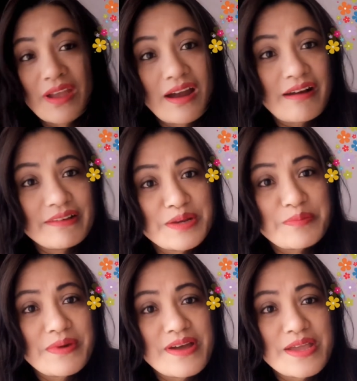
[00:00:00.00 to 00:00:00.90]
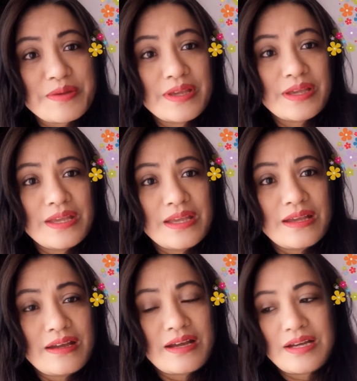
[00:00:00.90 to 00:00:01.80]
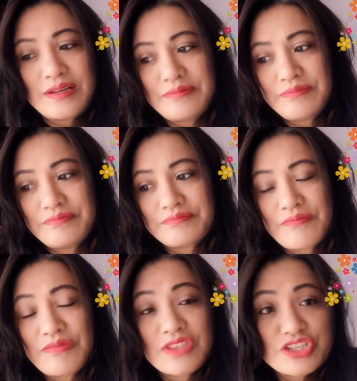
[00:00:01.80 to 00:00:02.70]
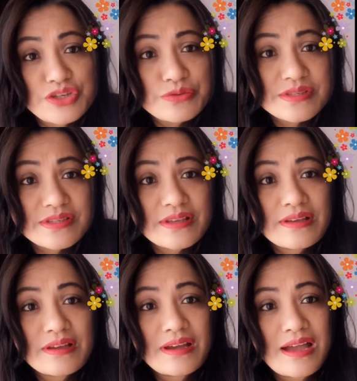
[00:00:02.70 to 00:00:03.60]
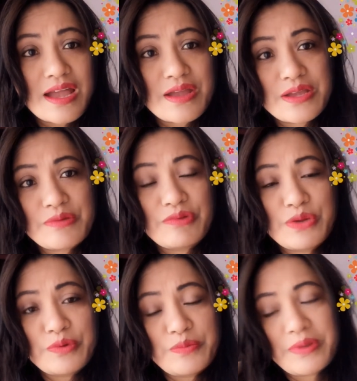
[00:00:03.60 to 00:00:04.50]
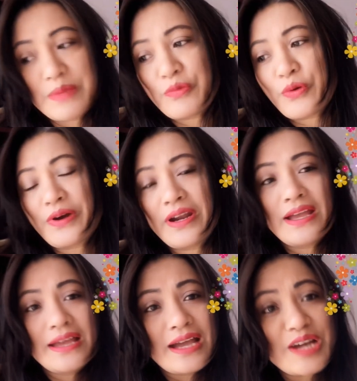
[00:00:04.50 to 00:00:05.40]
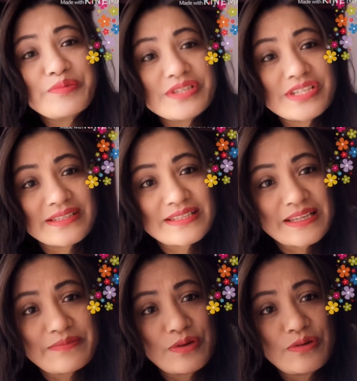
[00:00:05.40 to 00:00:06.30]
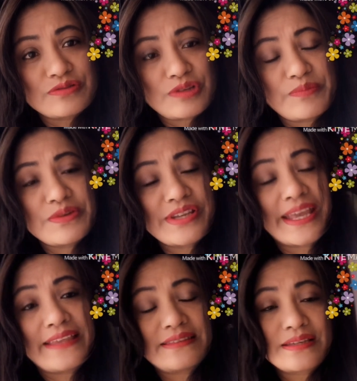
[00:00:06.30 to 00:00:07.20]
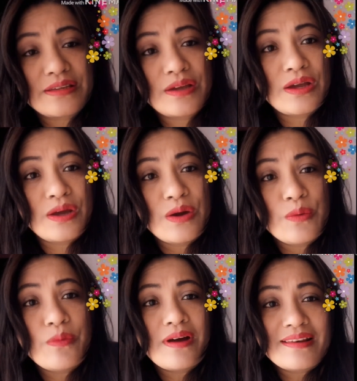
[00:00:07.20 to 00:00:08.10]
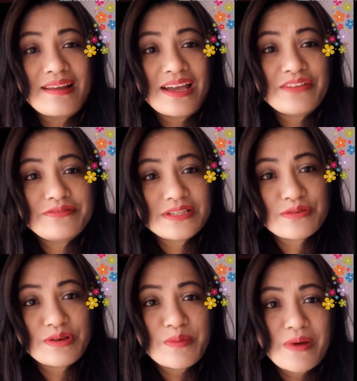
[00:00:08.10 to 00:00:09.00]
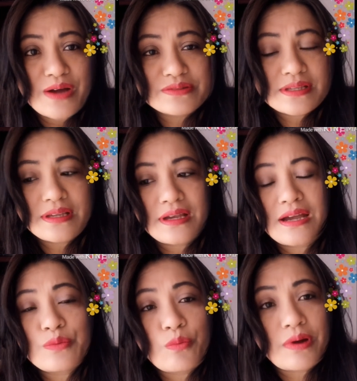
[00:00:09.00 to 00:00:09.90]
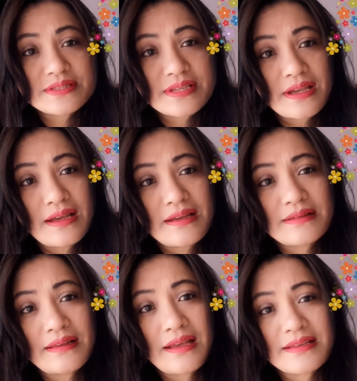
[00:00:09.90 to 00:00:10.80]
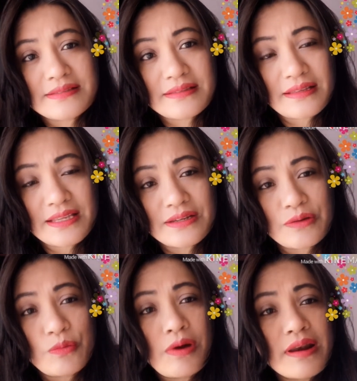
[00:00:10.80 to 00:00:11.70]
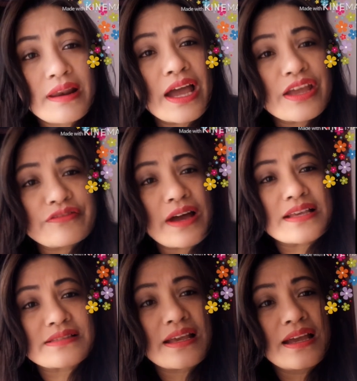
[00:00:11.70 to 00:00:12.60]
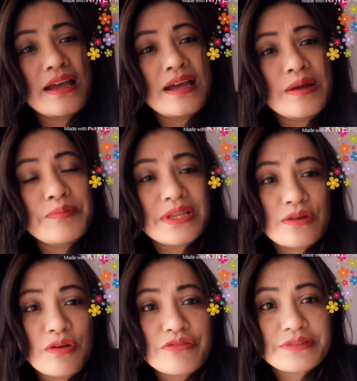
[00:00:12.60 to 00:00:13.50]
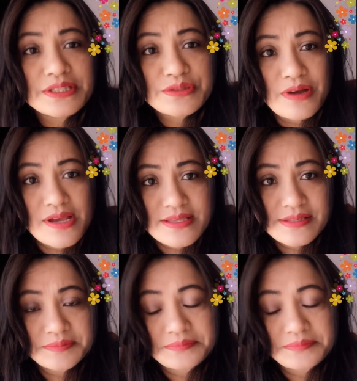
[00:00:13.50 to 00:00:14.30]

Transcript: are in my uh, shoes i we would be more appreciative or to appreciate what life is all about and what has you know what life has been offered to us